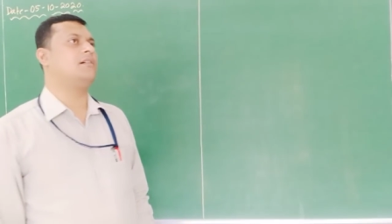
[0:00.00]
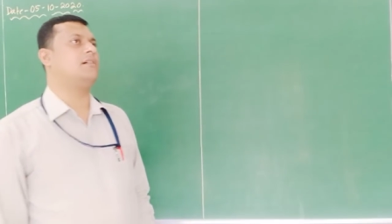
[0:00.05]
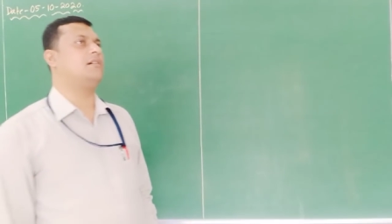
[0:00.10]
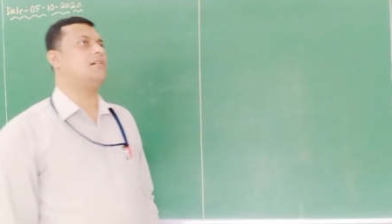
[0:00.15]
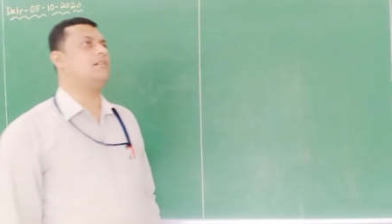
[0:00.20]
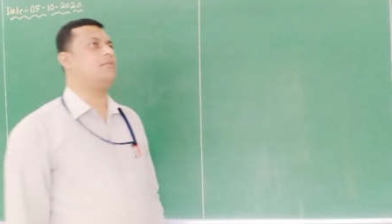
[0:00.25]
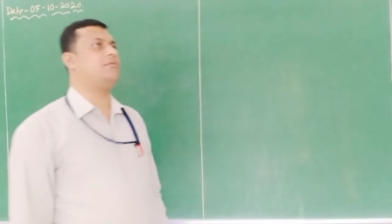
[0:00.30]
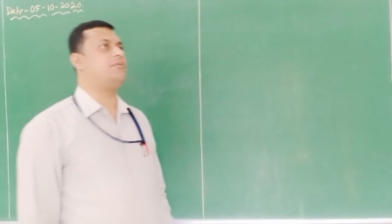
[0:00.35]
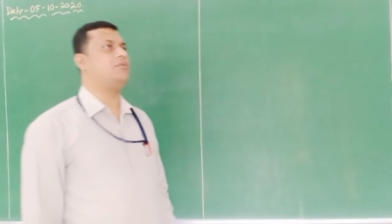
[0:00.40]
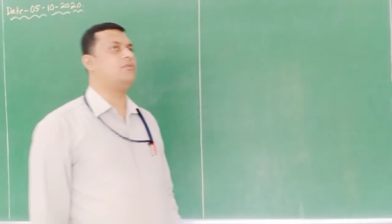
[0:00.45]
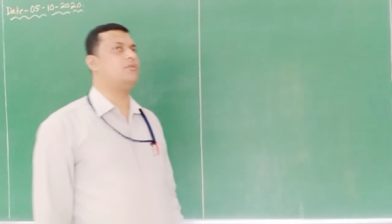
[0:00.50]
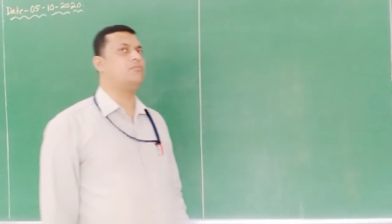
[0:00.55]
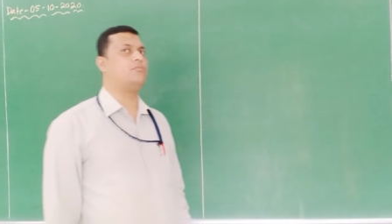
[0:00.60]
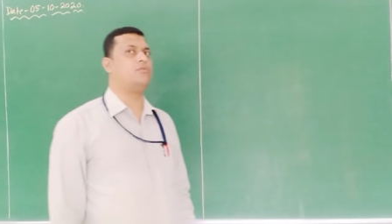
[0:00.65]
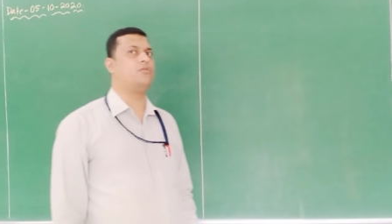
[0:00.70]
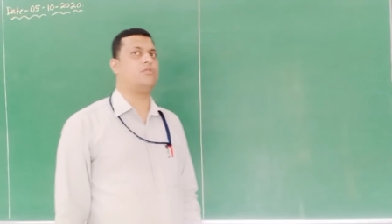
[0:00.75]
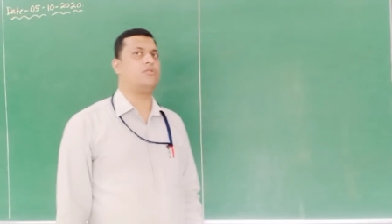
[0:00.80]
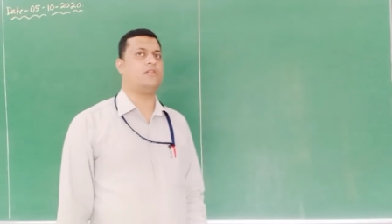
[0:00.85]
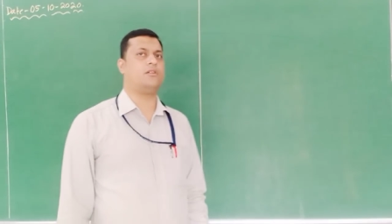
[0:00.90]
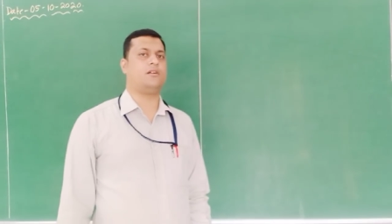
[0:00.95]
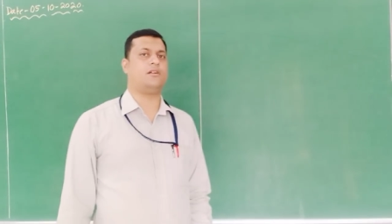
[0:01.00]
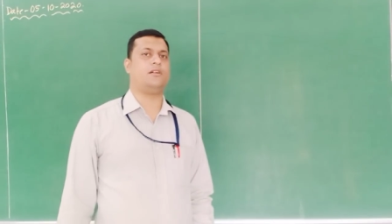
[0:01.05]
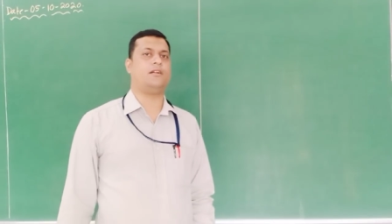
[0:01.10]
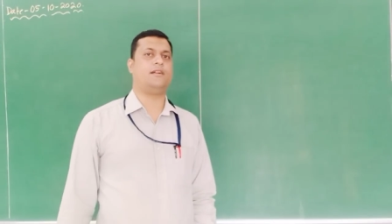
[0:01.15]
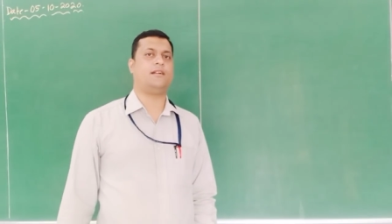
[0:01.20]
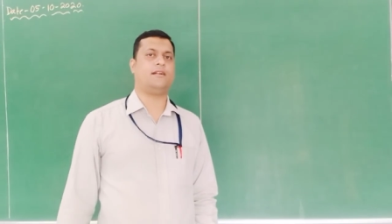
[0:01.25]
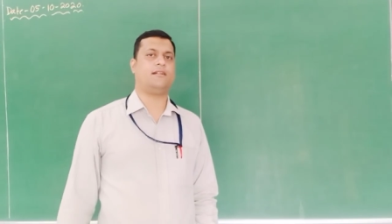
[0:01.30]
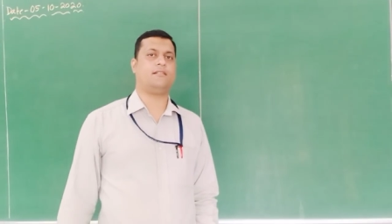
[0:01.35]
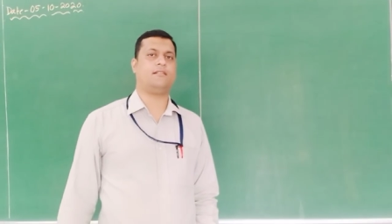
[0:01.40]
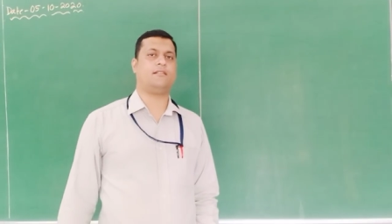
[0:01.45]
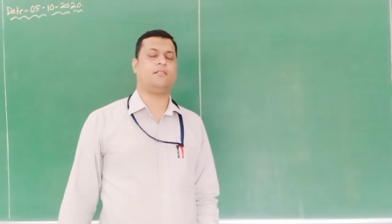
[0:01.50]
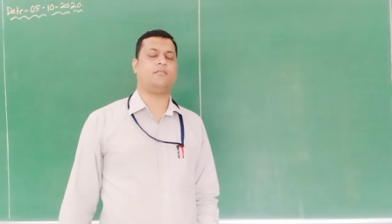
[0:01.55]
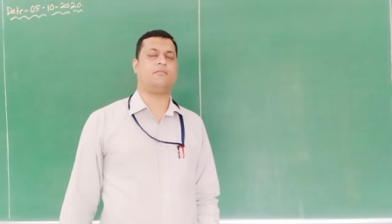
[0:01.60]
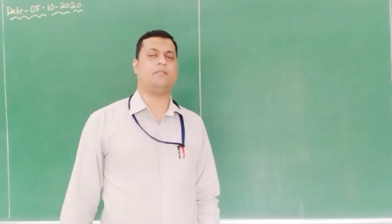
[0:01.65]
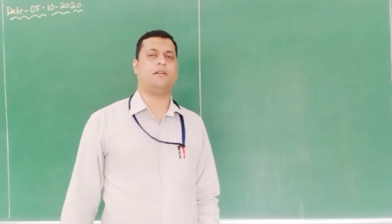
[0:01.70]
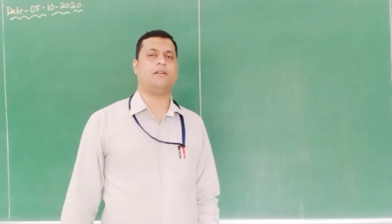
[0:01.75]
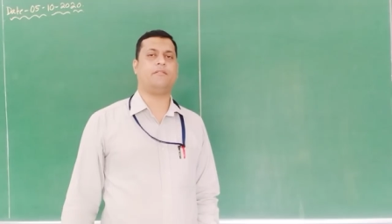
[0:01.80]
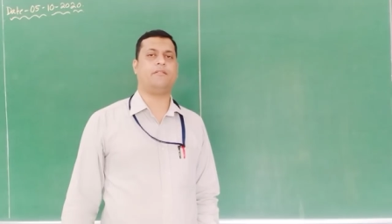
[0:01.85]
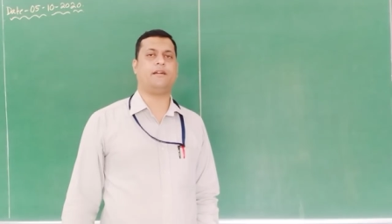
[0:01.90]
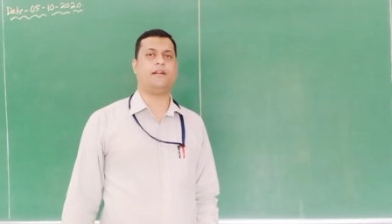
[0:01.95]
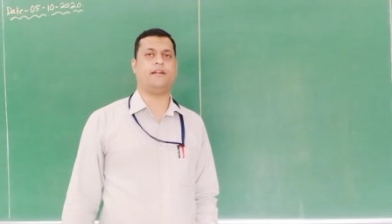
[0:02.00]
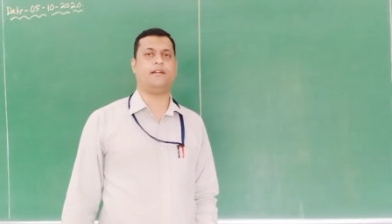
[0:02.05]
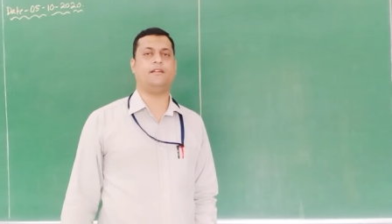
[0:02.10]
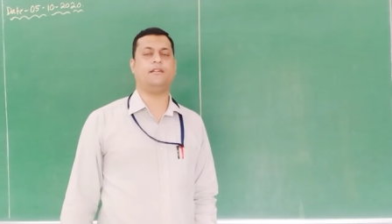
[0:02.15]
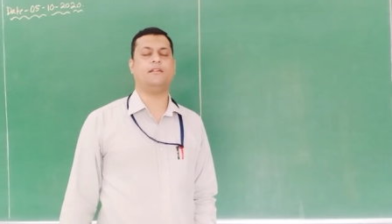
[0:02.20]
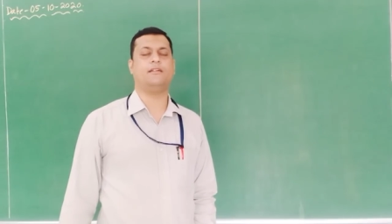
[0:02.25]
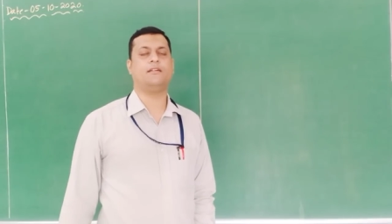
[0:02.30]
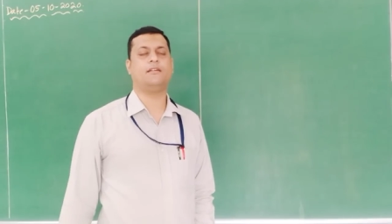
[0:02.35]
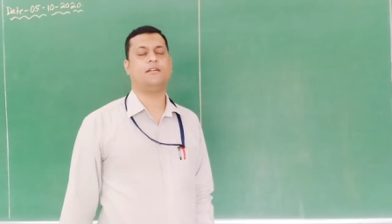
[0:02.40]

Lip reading: a few more detectors we have read.